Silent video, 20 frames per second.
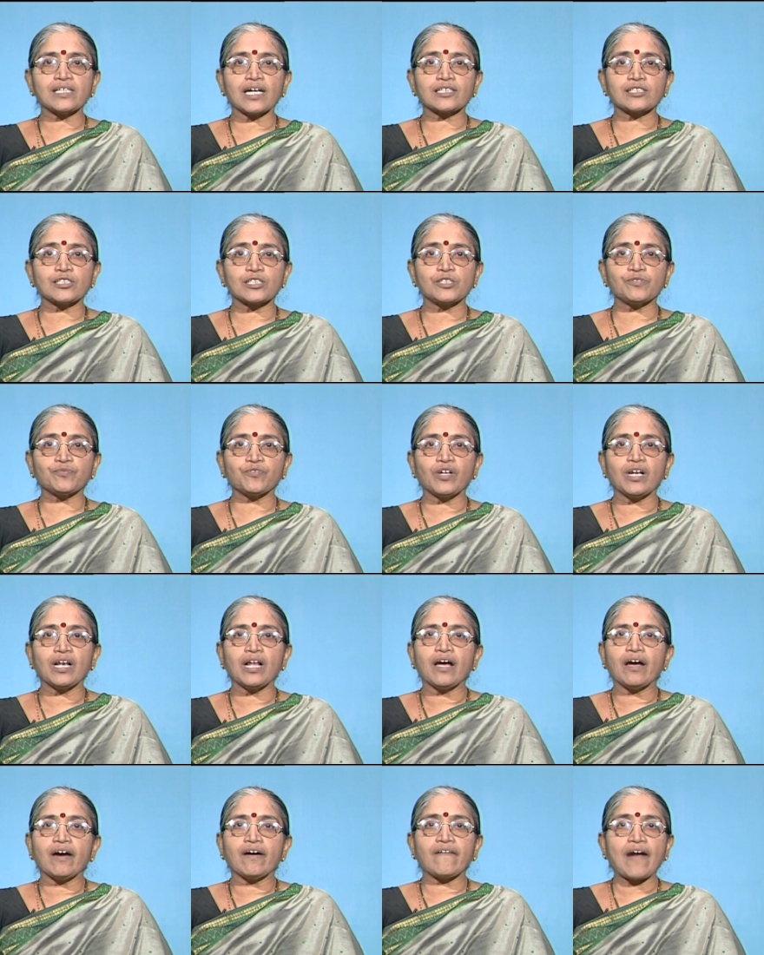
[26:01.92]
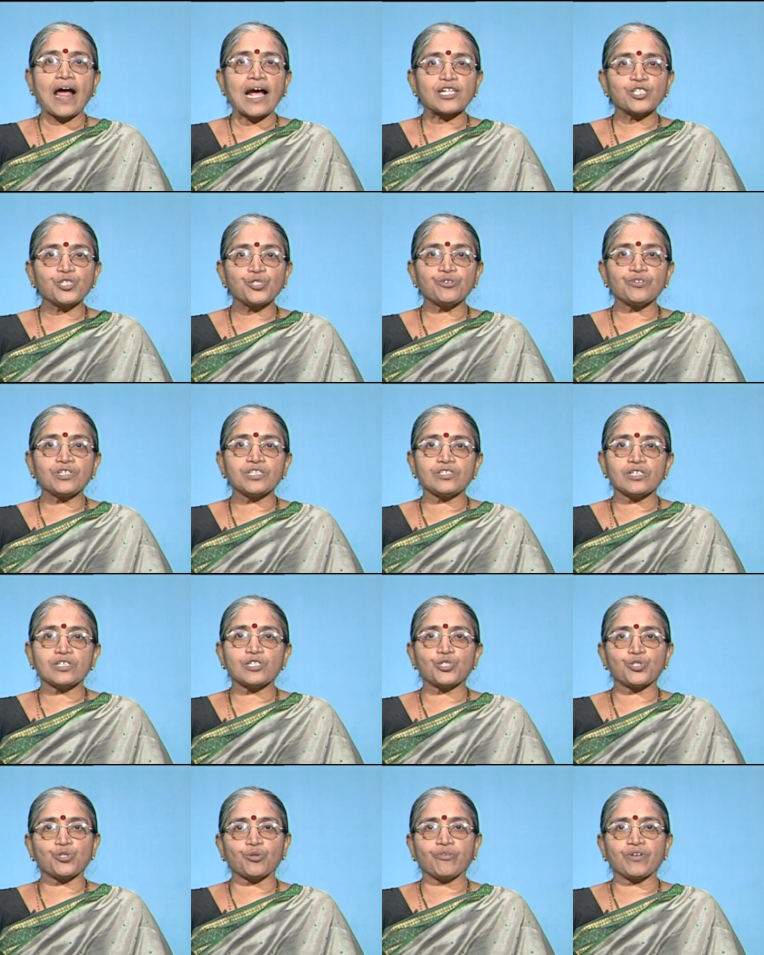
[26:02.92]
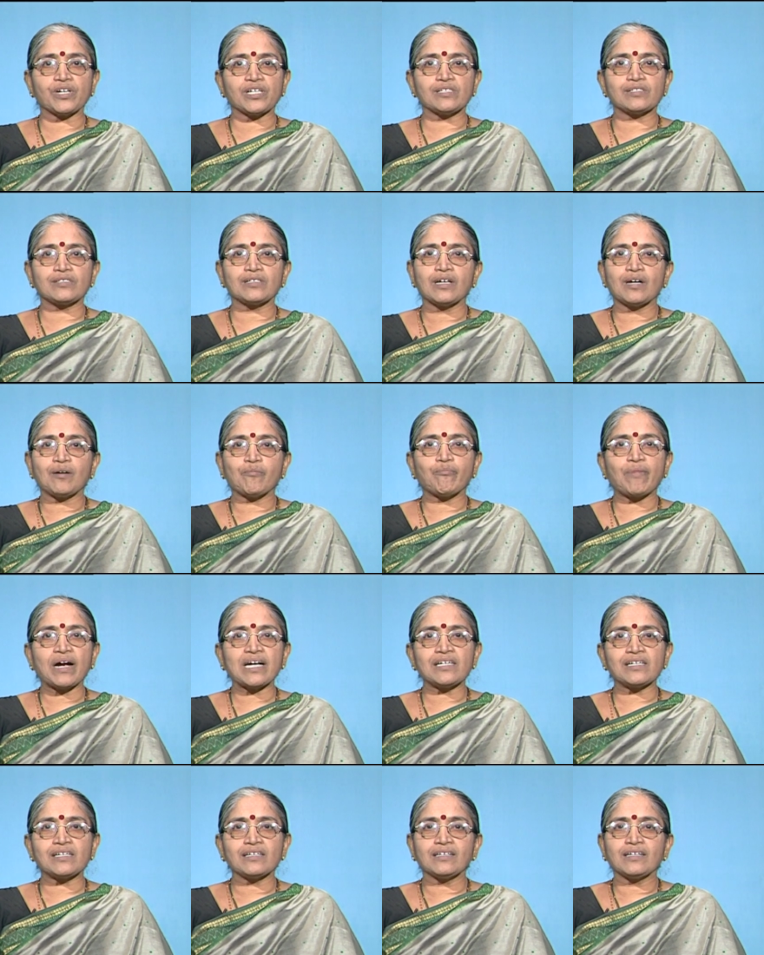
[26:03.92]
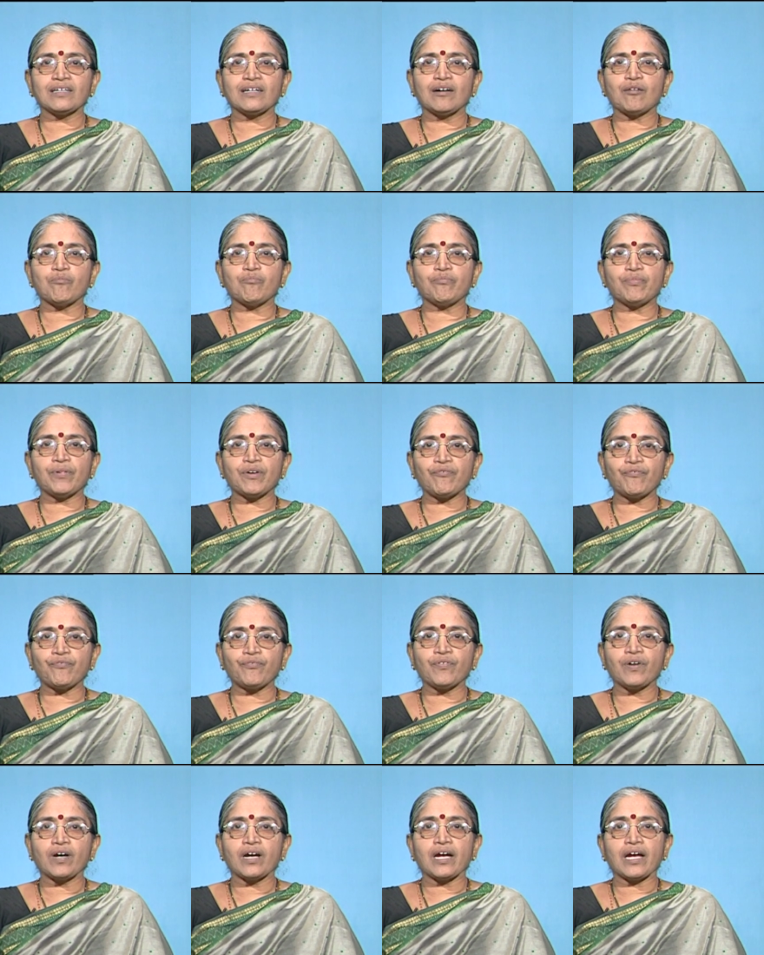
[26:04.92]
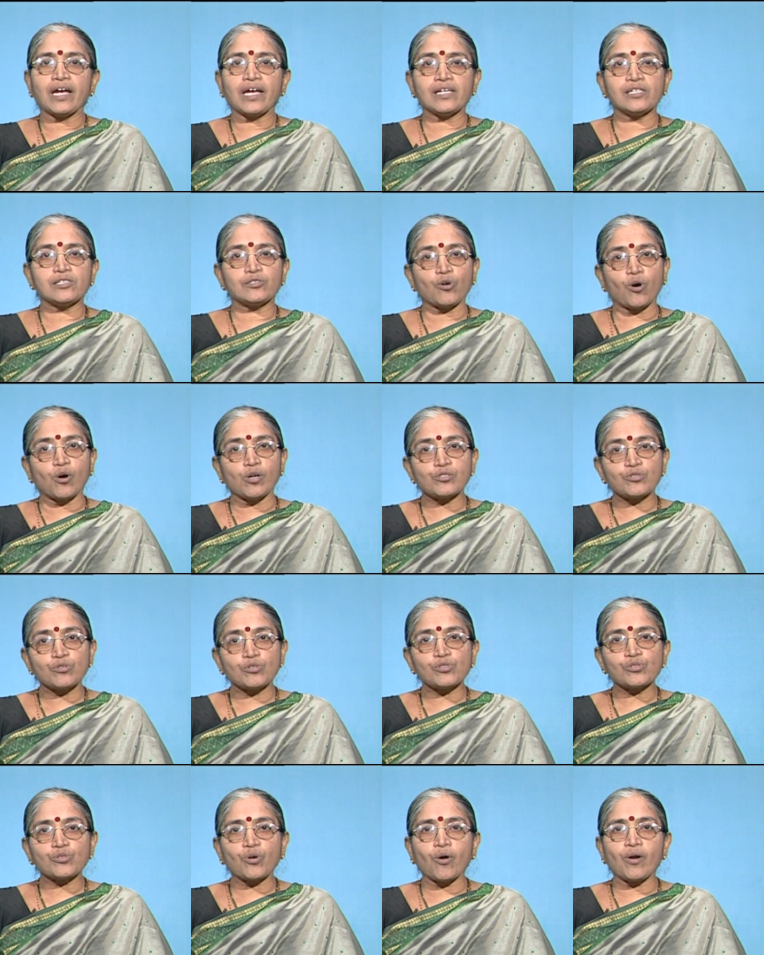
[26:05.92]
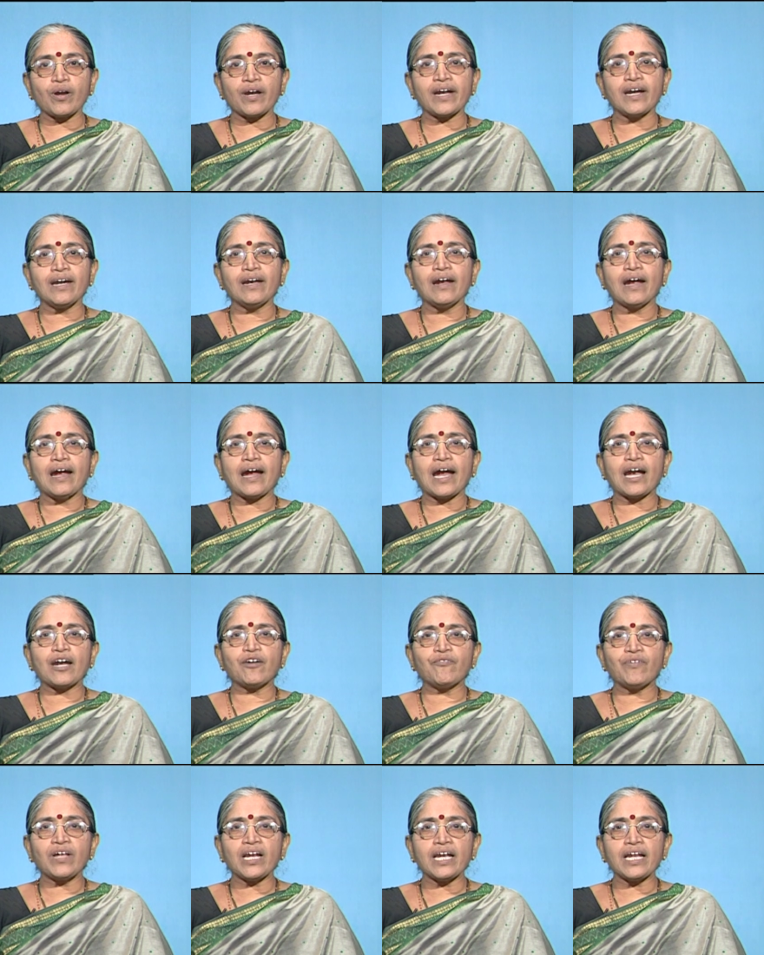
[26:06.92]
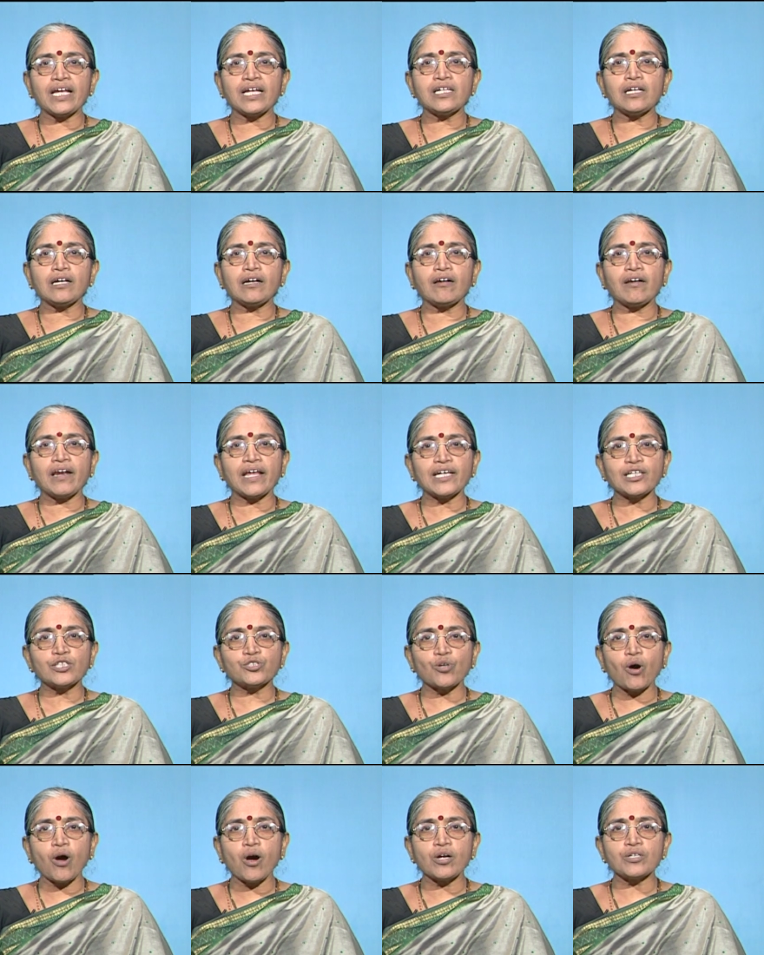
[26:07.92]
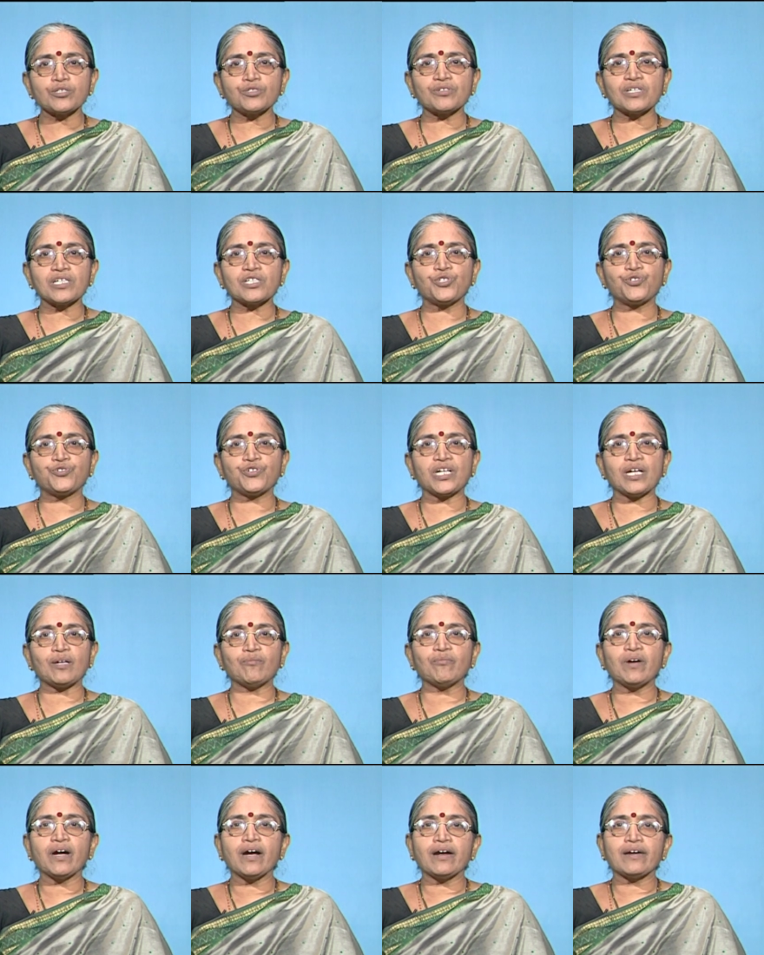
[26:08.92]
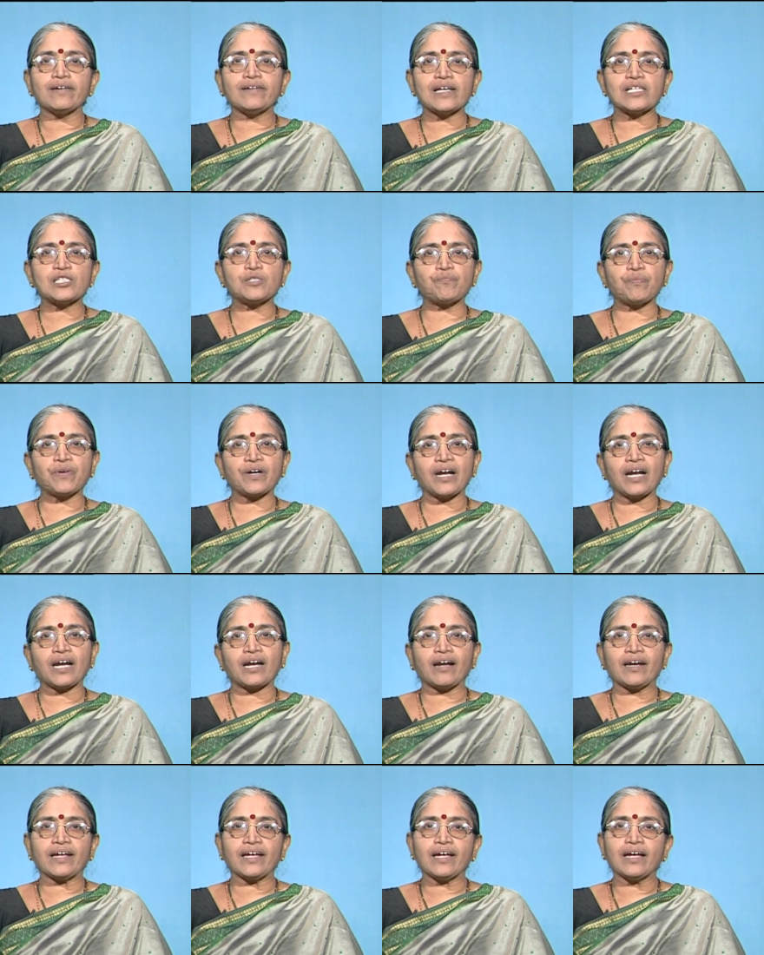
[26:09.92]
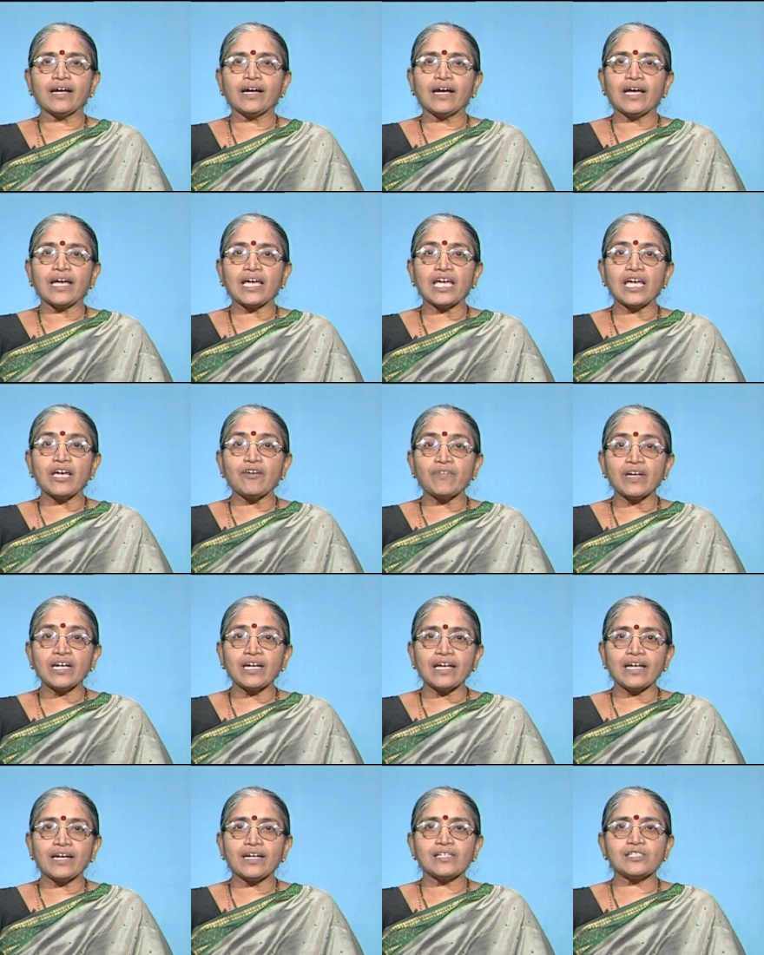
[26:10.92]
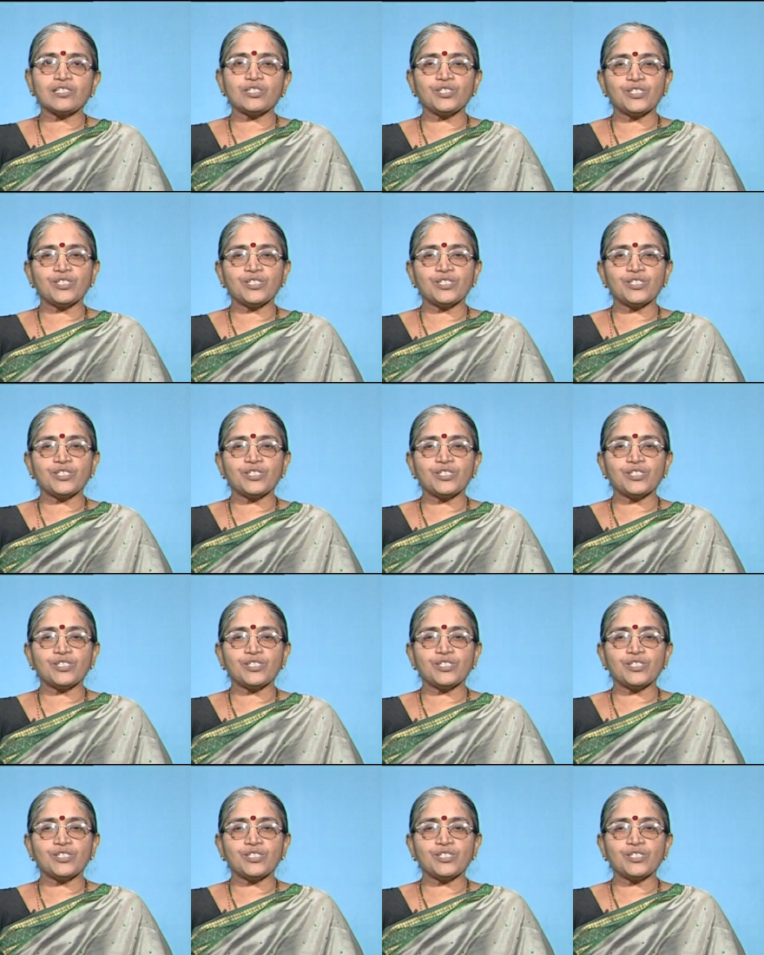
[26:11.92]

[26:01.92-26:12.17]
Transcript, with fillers: successful rags to riches stories. But Biff is also scolded and Willy clings on to his dream desperately even in his